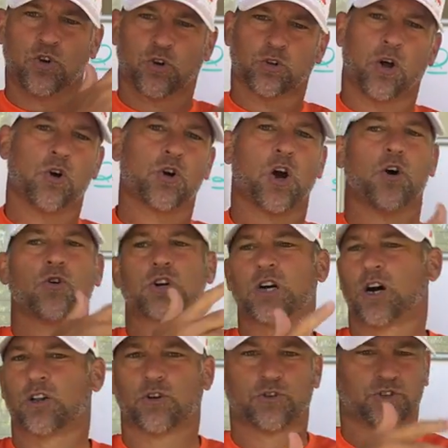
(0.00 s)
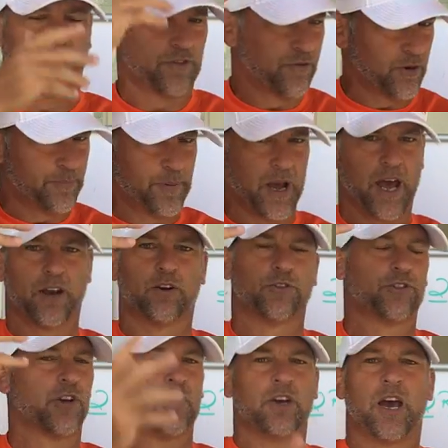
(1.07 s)
your logo, colors, different
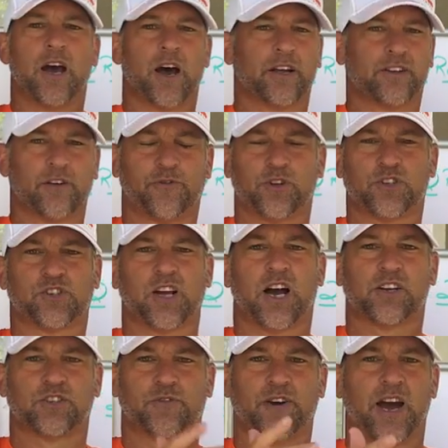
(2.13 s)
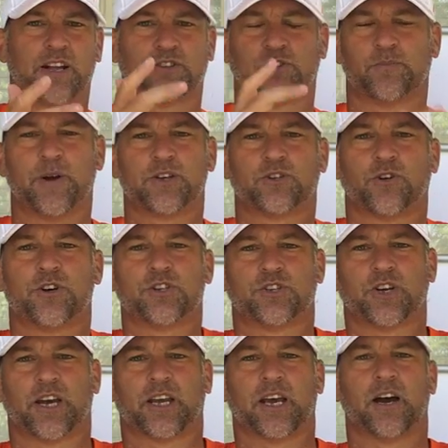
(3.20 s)
panels, different styles of hats. So make sure you
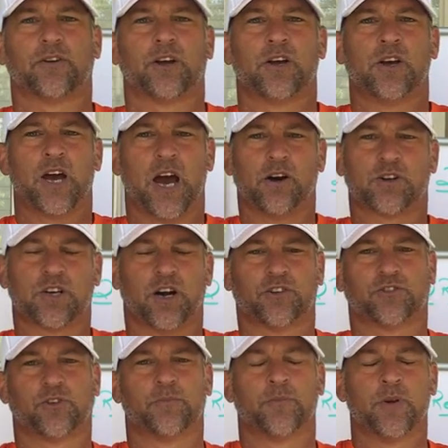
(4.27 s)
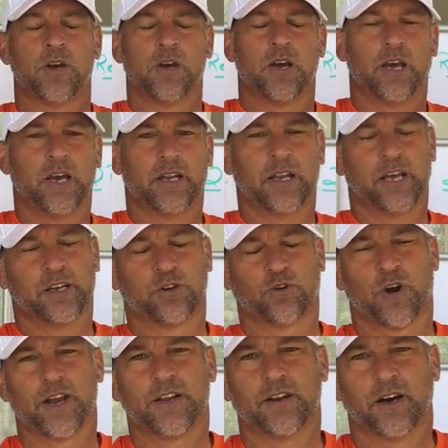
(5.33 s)
check out how custom and
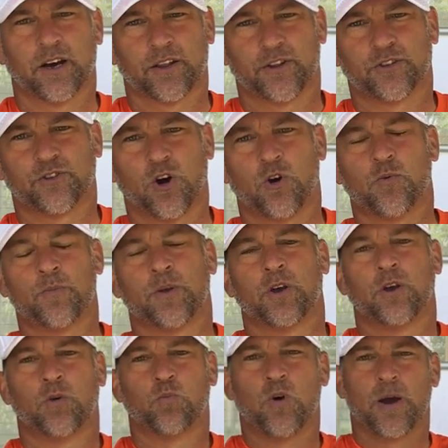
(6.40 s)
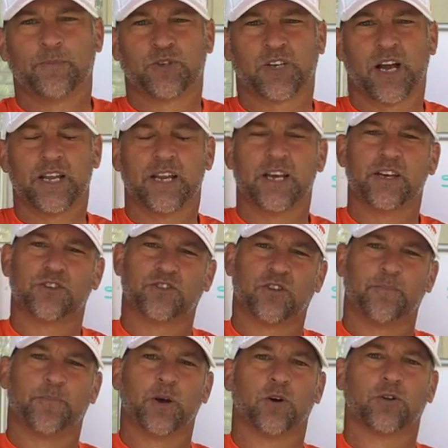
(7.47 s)
great the Dome website is
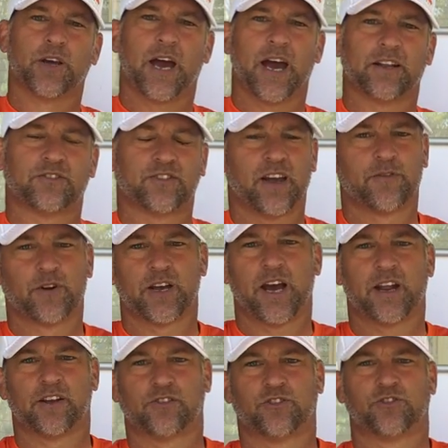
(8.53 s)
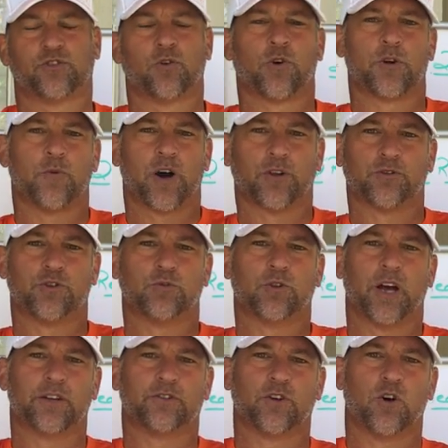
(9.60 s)
to build hats. Every hat has a story. Why don't you
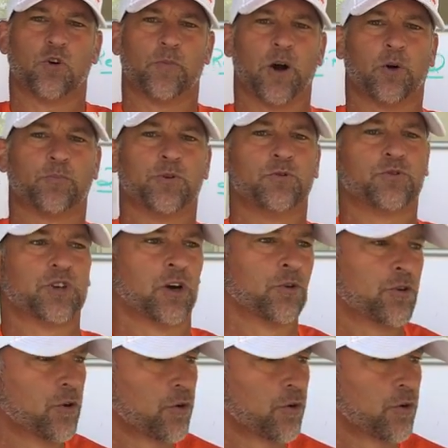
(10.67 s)
let Dome help you tell